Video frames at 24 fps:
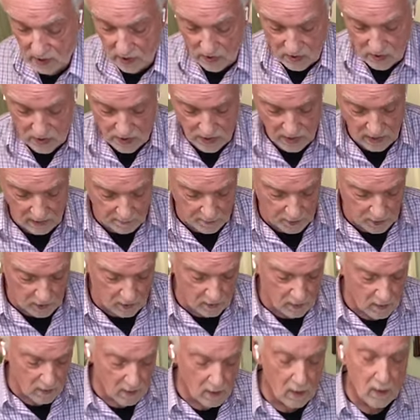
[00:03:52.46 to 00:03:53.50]
so
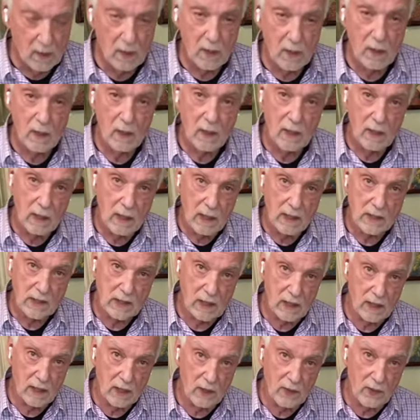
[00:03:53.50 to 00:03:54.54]
simple. It's
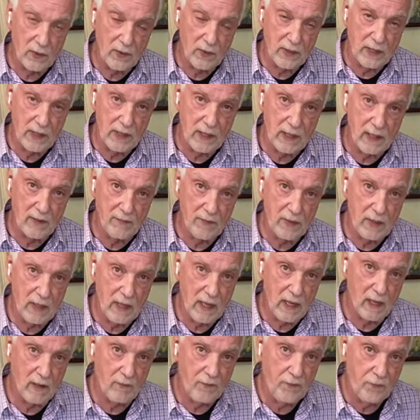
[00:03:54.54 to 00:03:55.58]
going to go in the oven
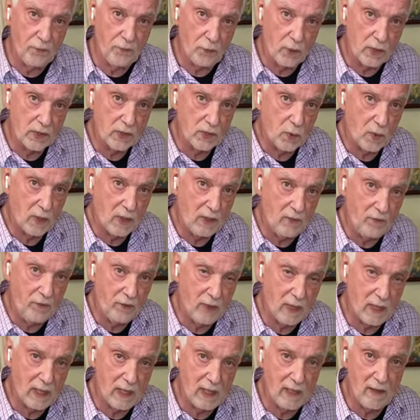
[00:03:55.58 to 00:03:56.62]
now,
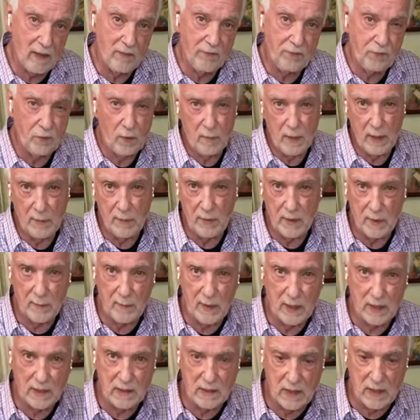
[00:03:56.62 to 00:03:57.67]
425 for maybe
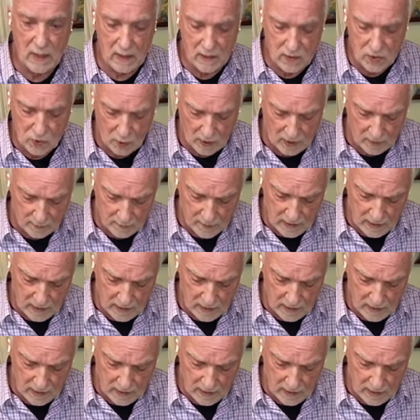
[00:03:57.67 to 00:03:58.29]
about 10, 12